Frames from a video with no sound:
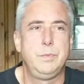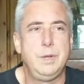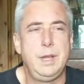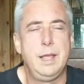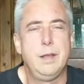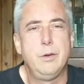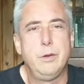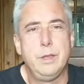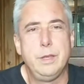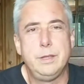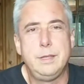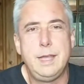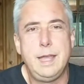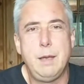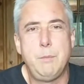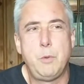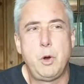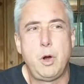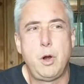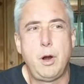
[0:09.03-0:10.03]
enter the
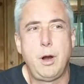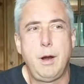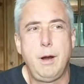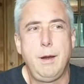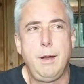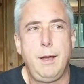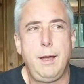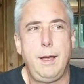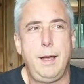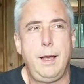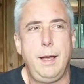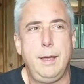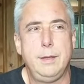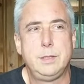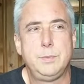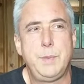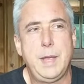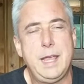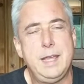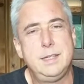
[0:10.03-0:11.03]
DMR uh,
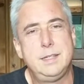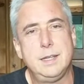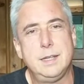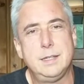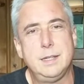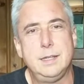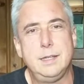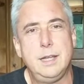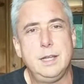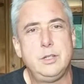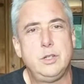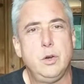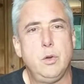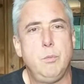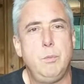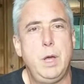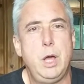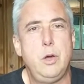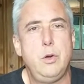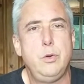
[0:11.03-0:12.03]
space as a digital
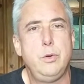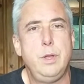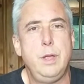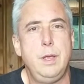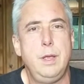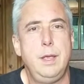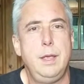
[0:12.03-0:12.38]
mode